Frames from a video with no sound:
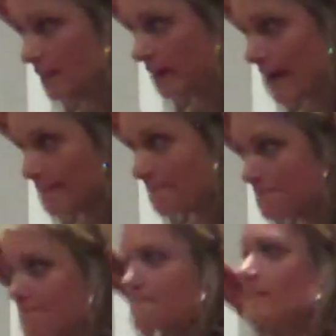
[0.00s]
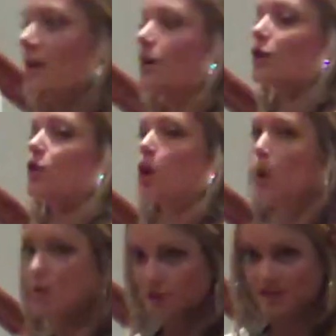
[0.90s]
okay?
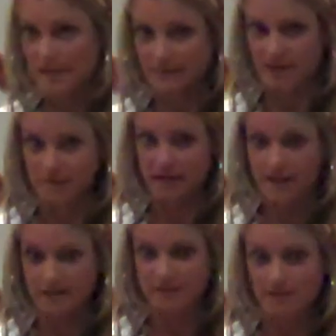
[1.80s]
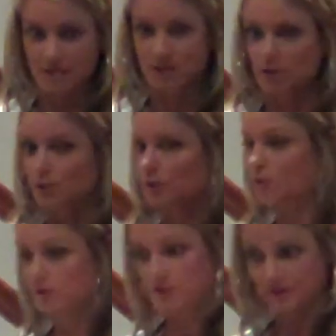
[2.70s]
Coaches, on the other hand,
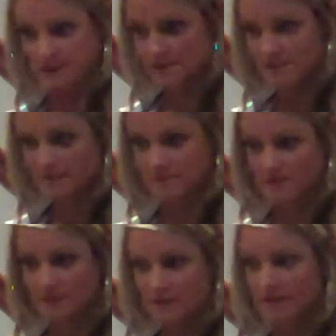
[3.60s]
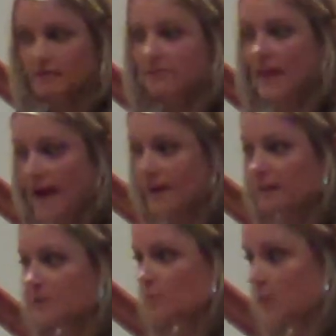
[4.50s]
huge difference.
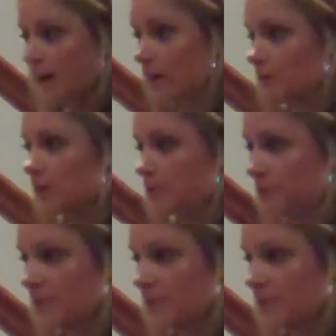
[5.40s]
That is where your